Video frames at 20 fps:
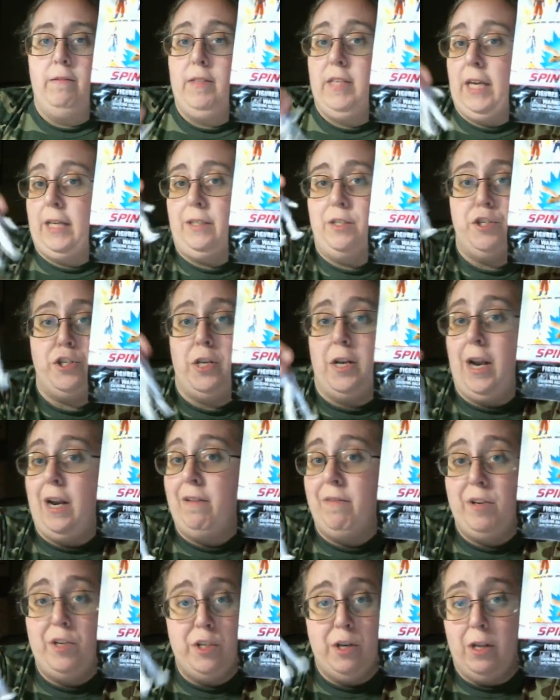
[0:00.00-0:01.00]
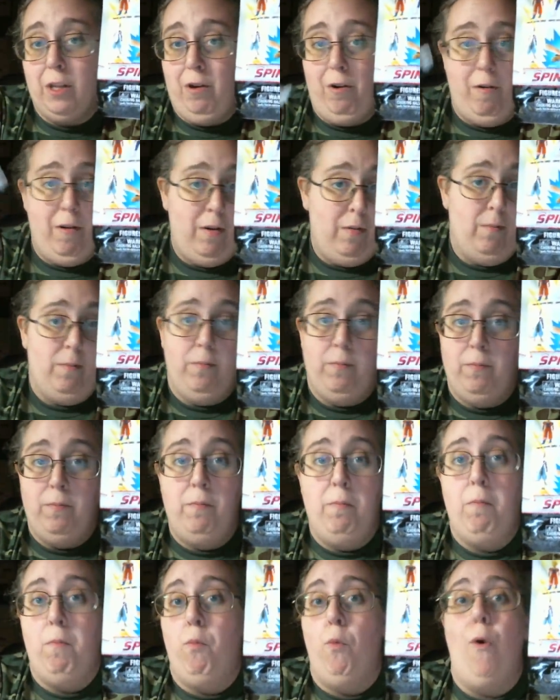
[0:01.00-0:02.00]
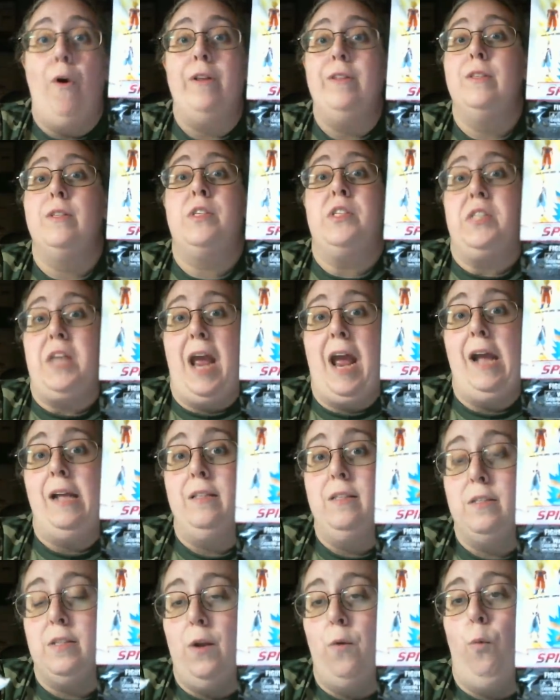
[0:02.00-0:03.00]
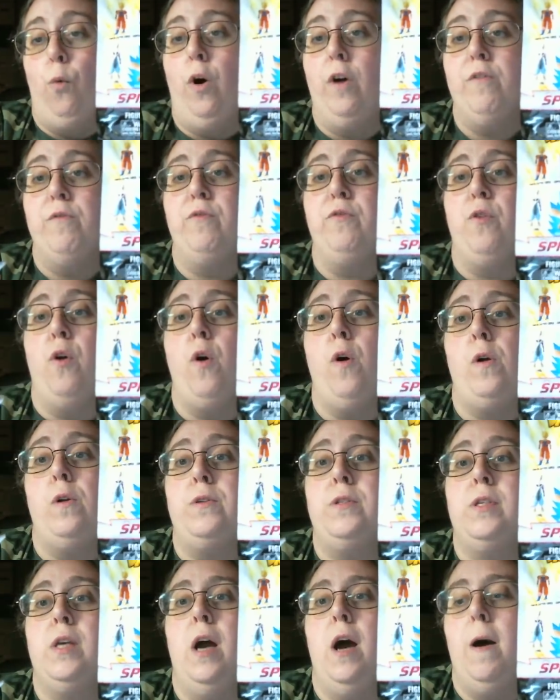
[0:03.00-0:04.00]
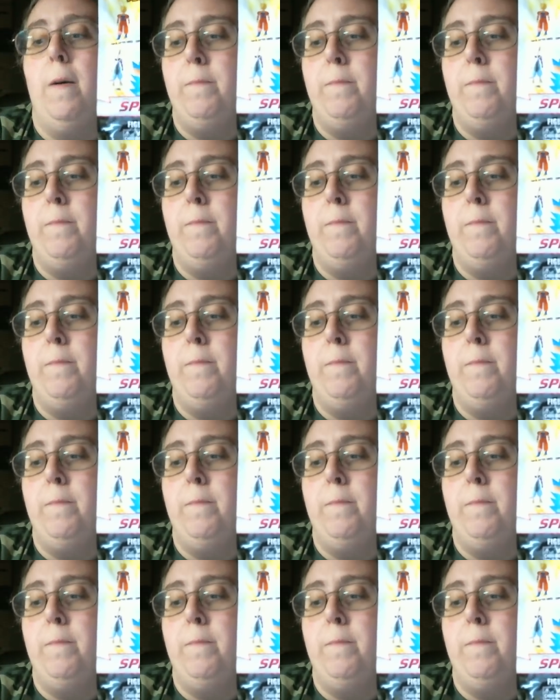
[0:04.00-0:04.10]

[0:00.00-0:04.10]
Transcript: kick the shit out of each other, and one stands and one falls.